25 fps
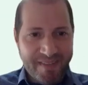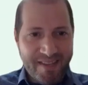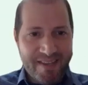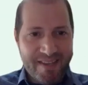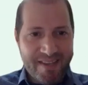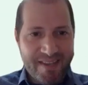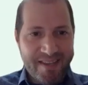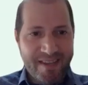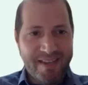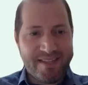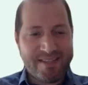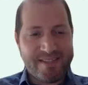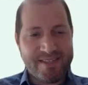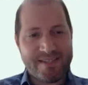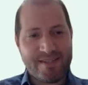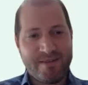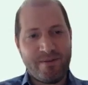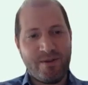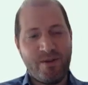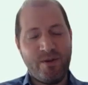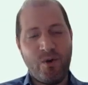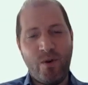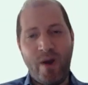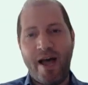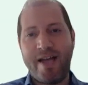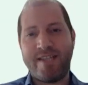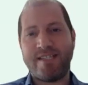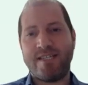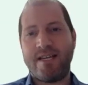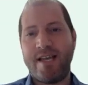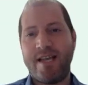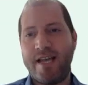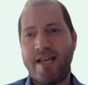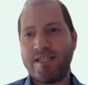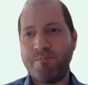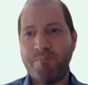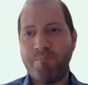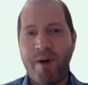it's
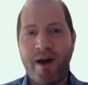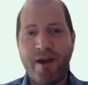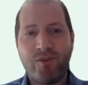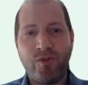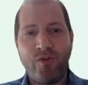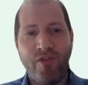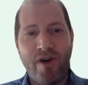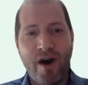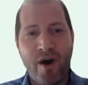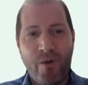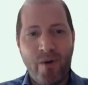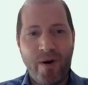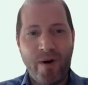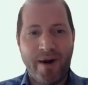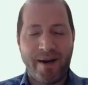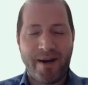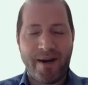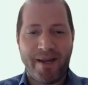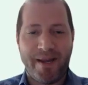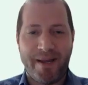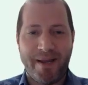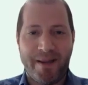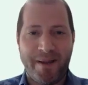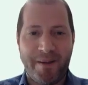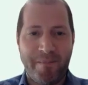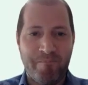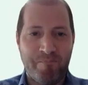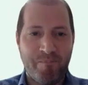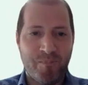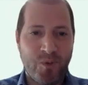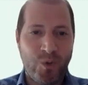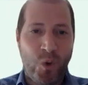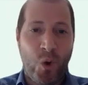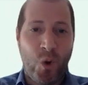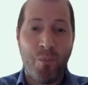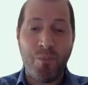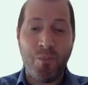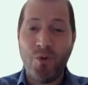as part of our
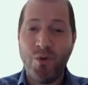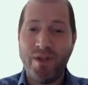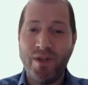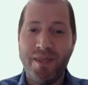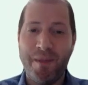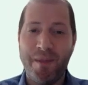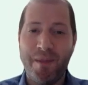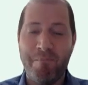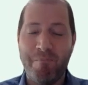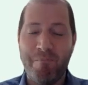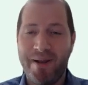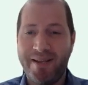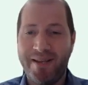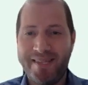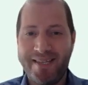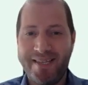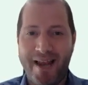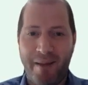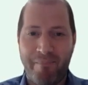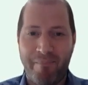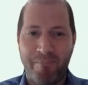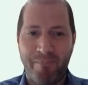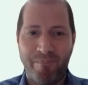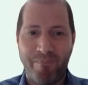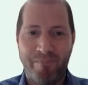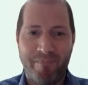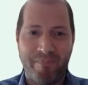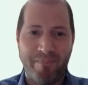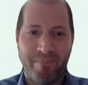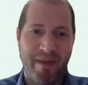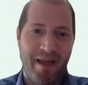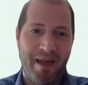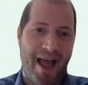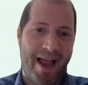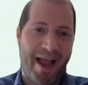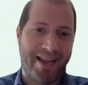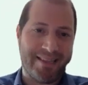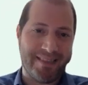community building up
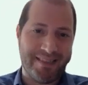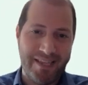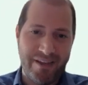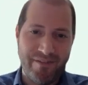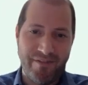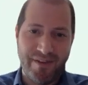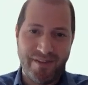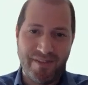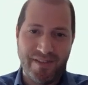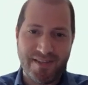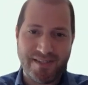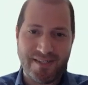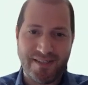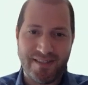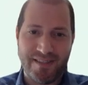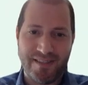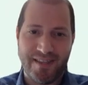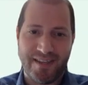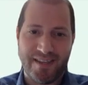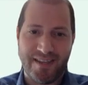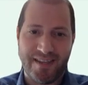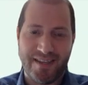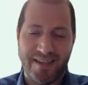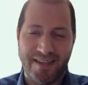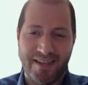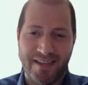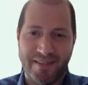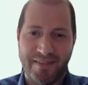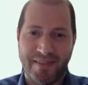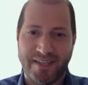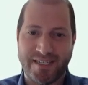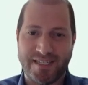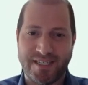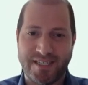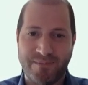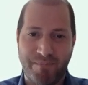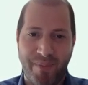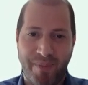activities in
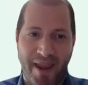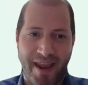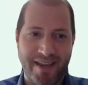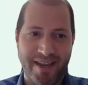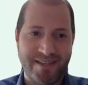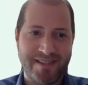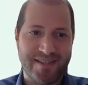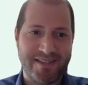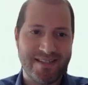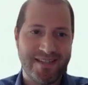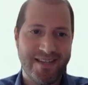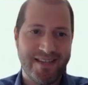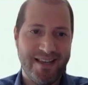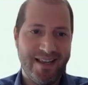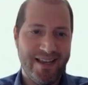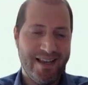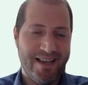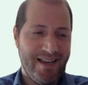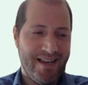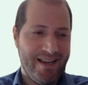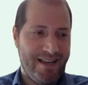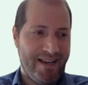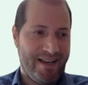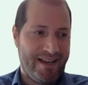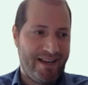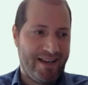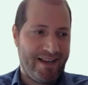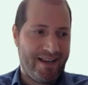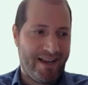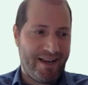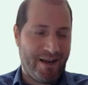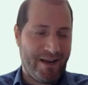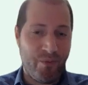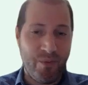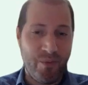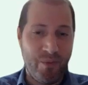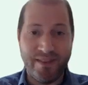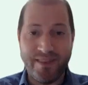the space.
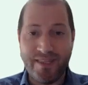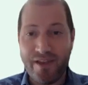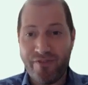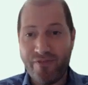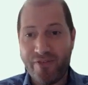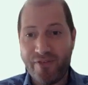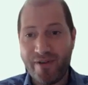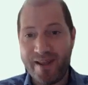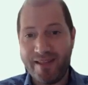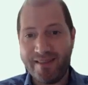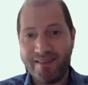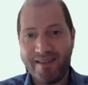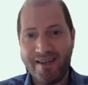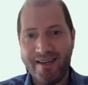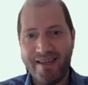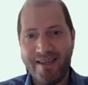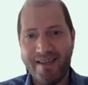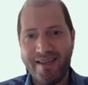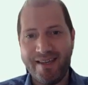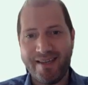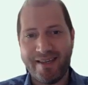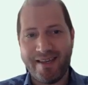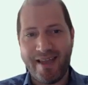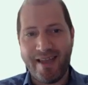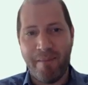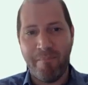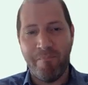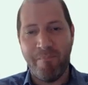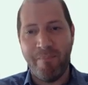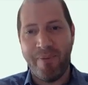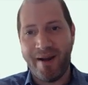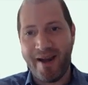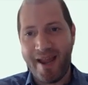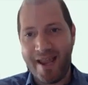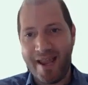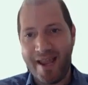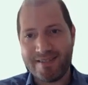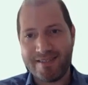We definitely
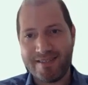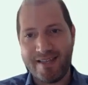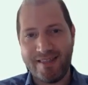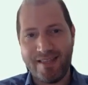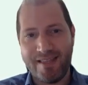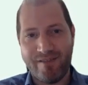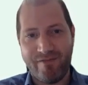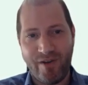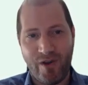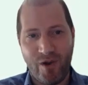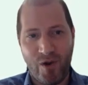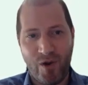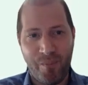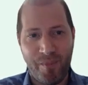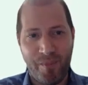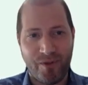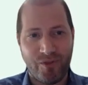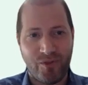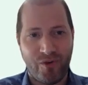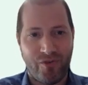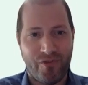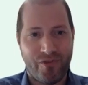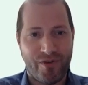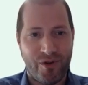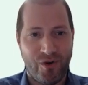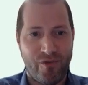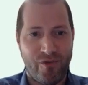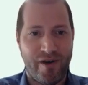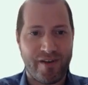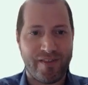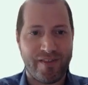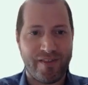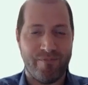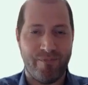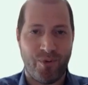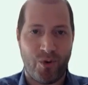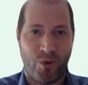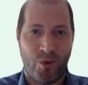embrace the development of
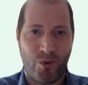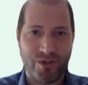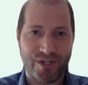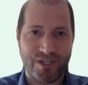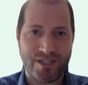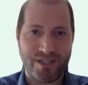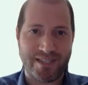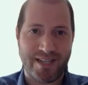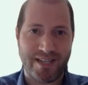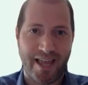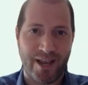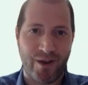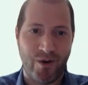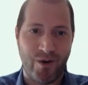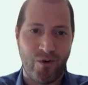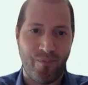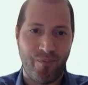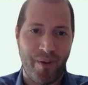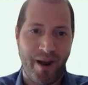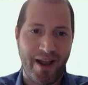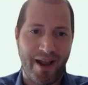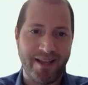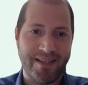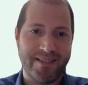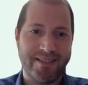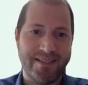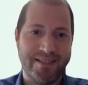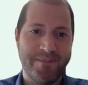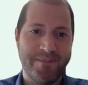innovative projects like Obyte,